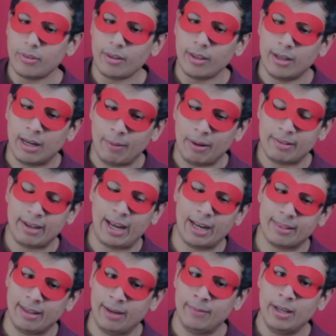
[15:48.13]

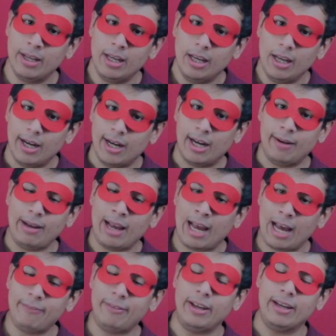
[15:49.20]
attack them,
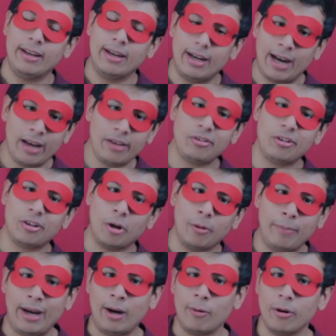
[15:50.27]
having icicle
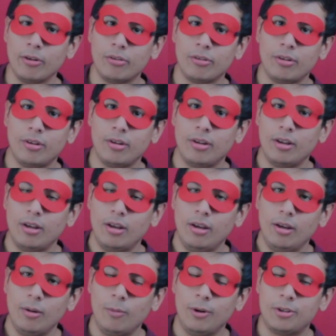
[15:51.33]
powers.
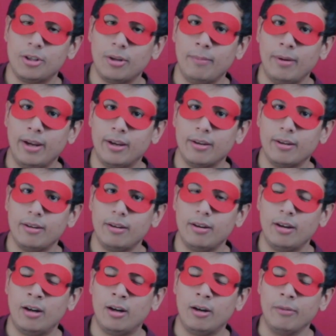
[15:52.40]
Which I'm like,
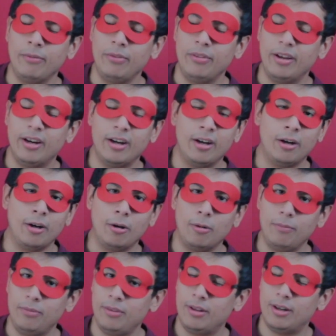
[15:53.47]
oh
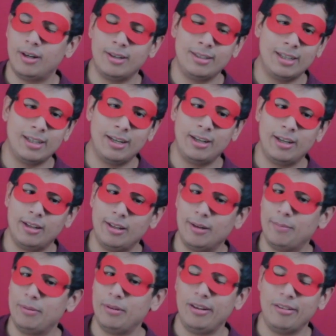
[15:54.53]
no, no, no, no,
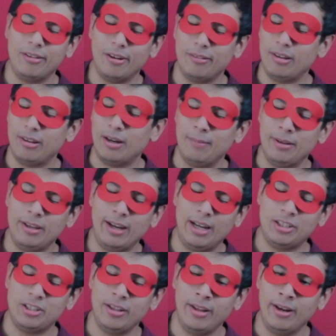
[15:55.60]
no, please don't tell me
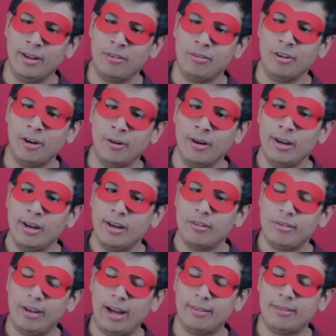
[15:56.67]
yet you did it. So,
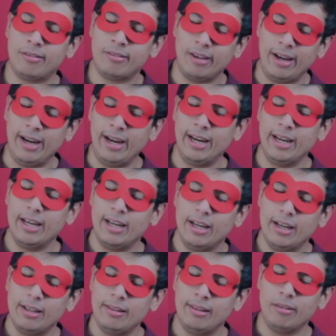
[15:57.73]
sad to say,
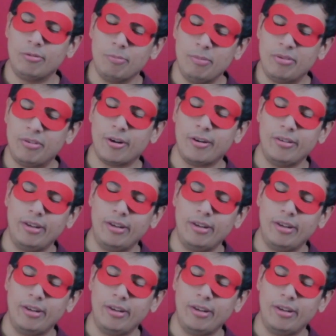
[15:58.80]
this mysterious